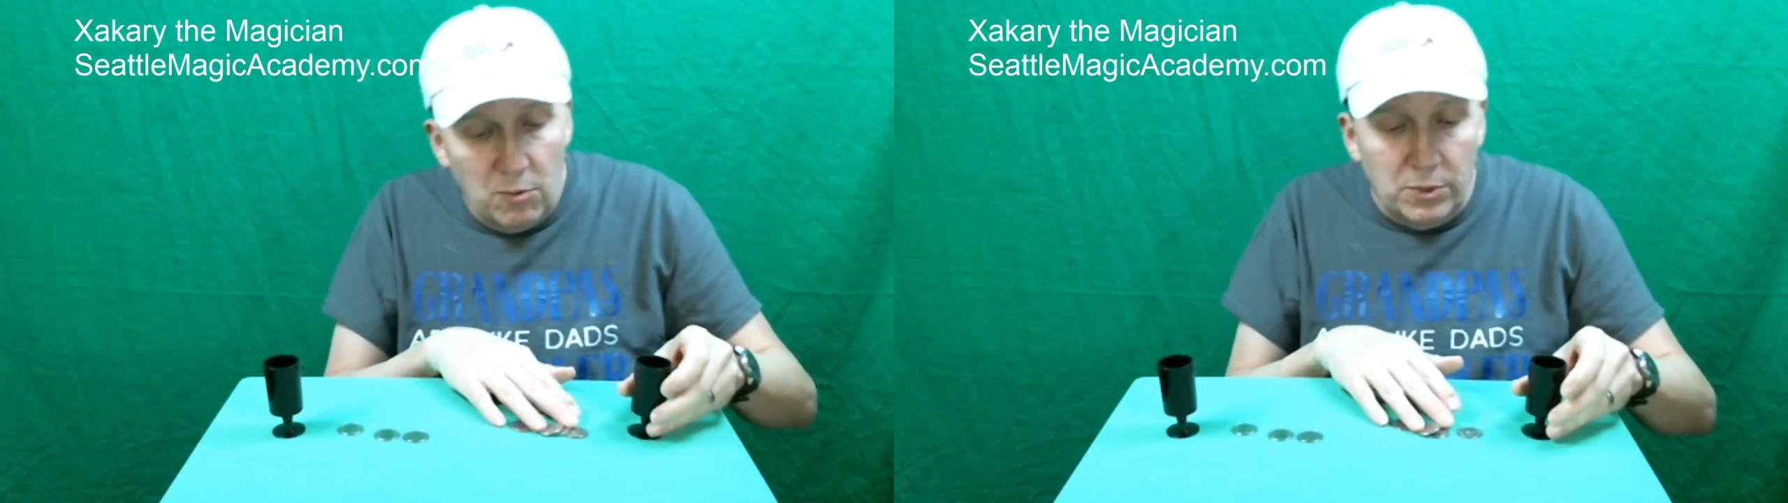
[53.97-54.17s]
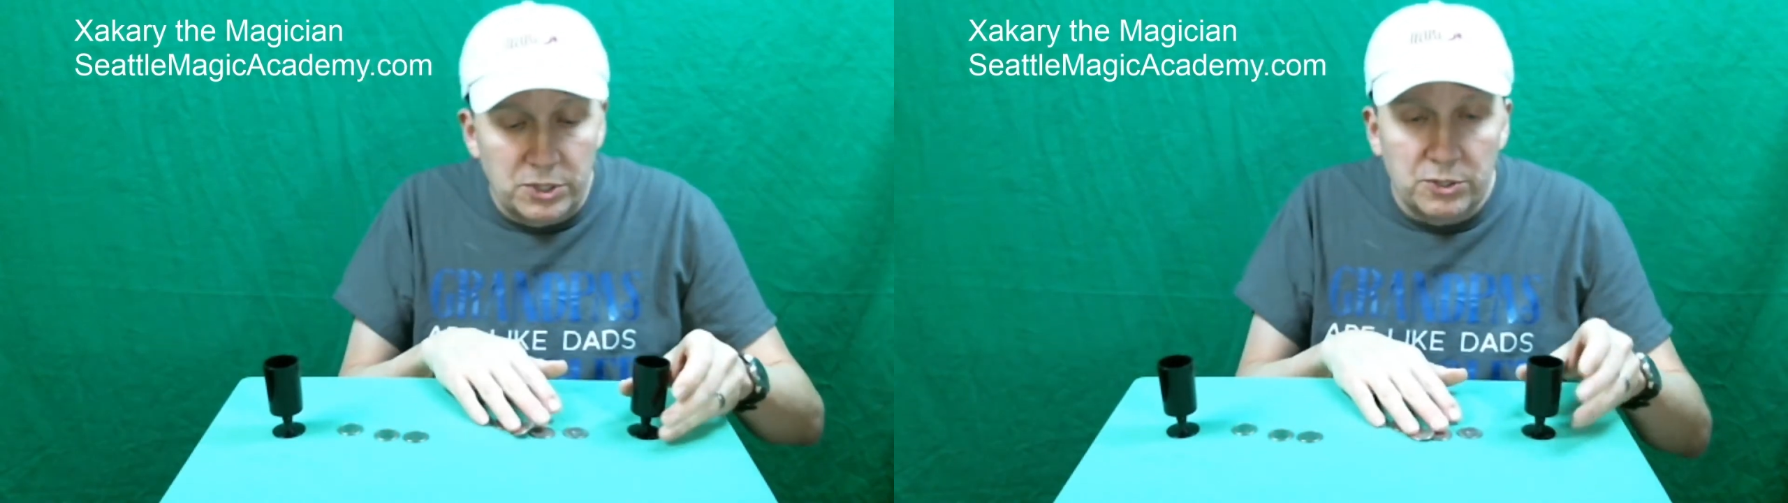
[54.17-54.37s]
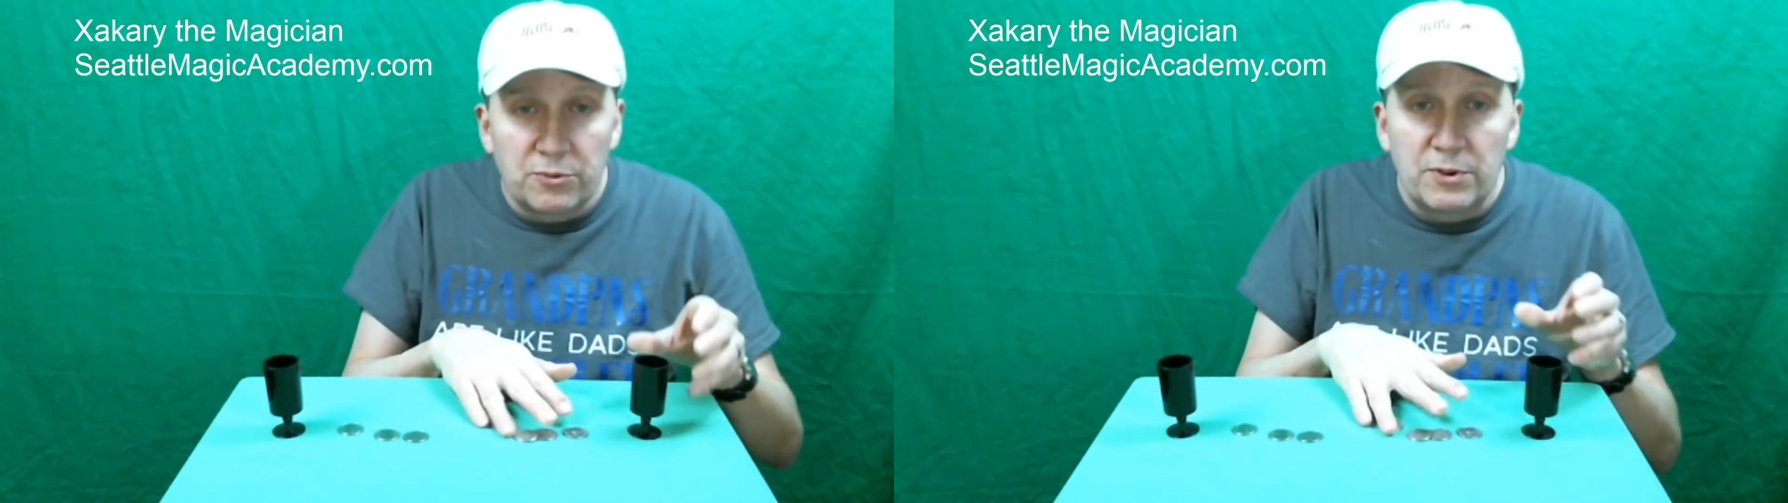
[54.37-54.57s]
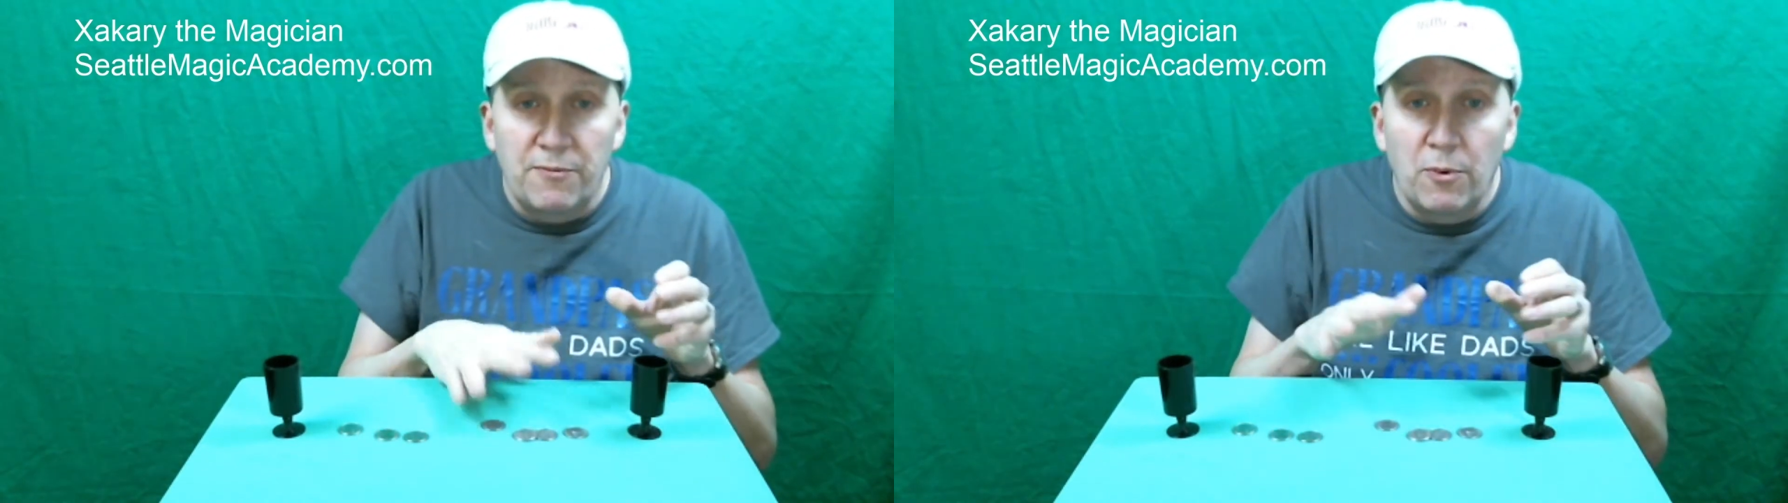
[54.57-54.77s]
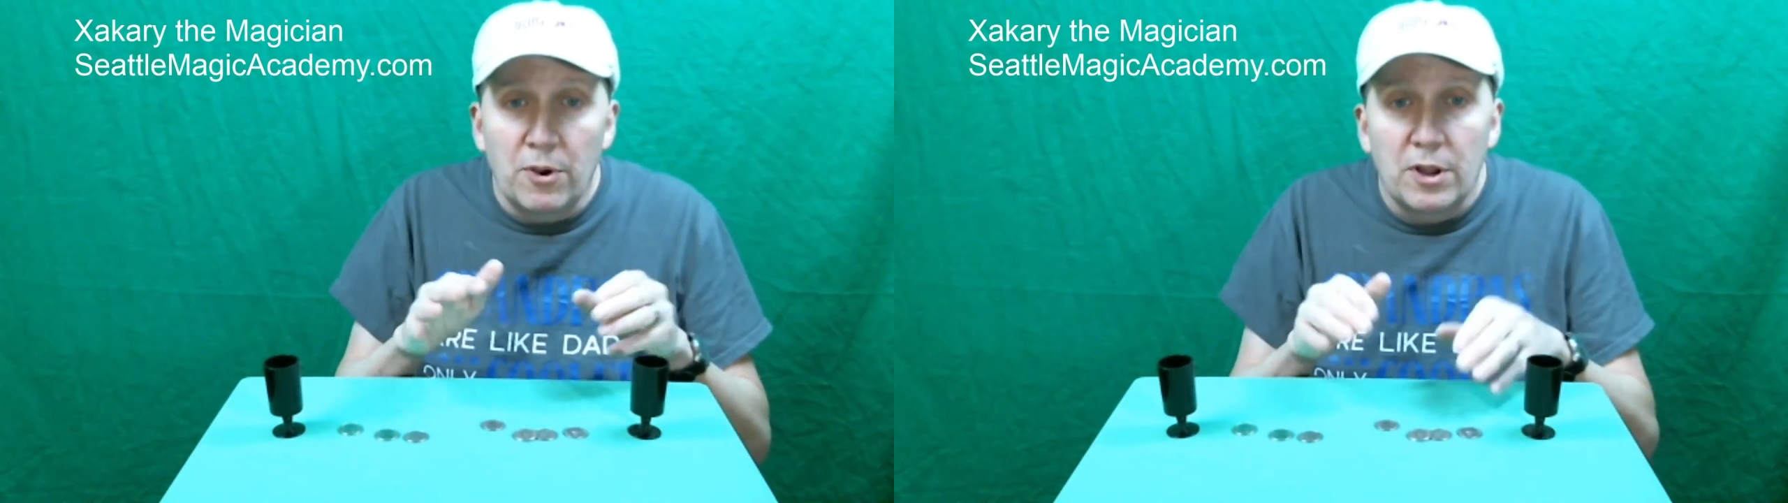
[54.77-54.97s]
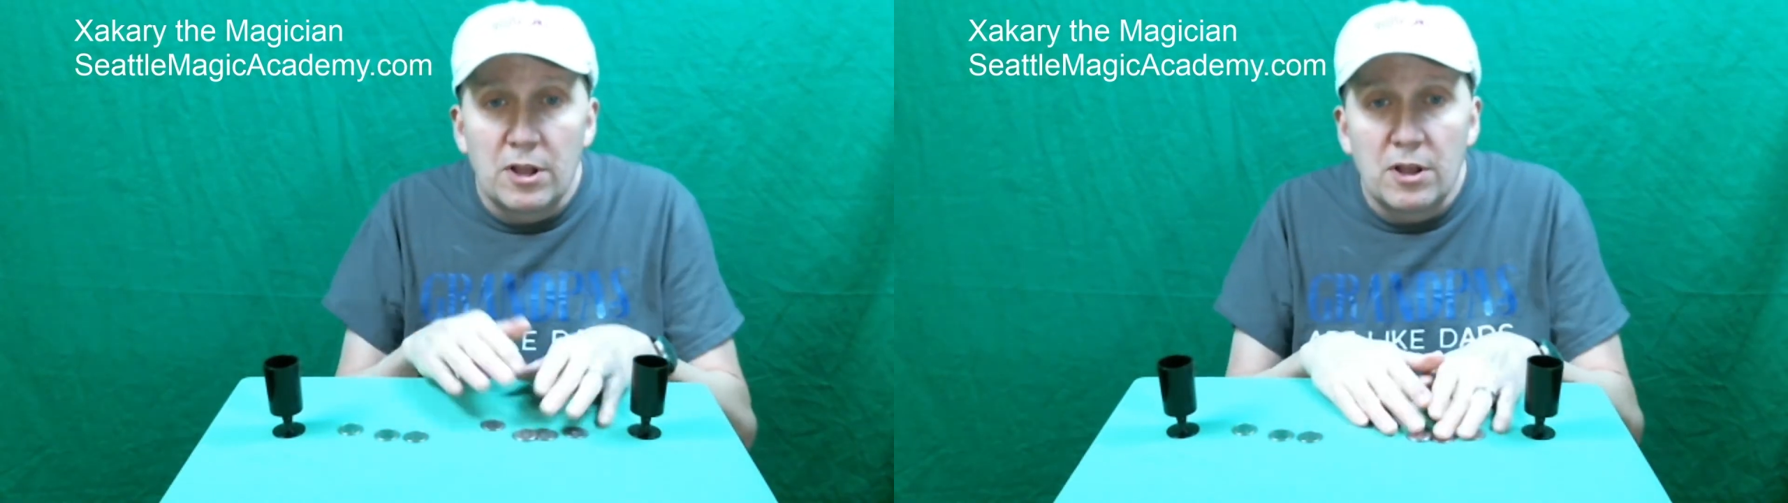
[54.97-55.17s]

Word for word: one, two, three, four.